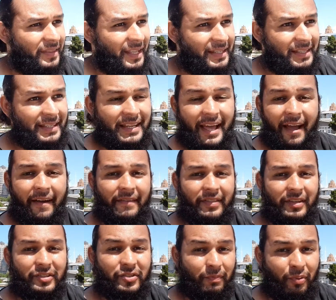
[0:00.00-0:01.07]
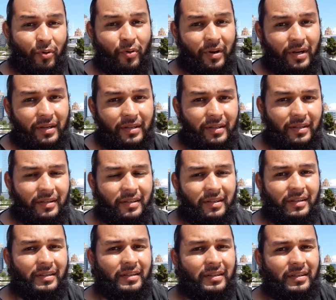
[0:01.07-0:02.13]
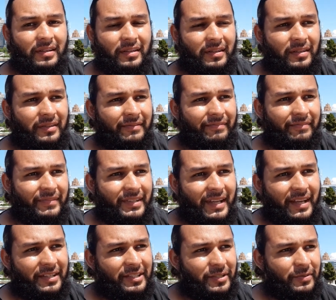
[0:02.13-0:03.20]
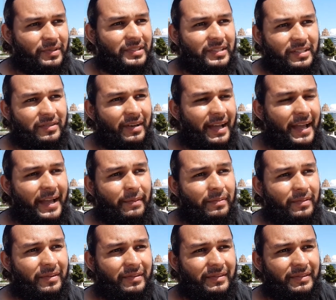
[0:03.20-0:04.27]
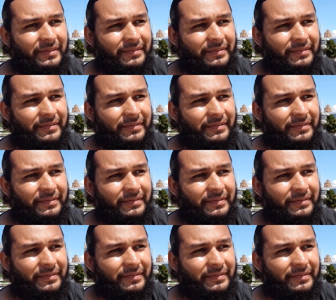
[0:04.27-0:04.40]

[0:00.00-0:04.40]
that didn't have the support, yet she was still able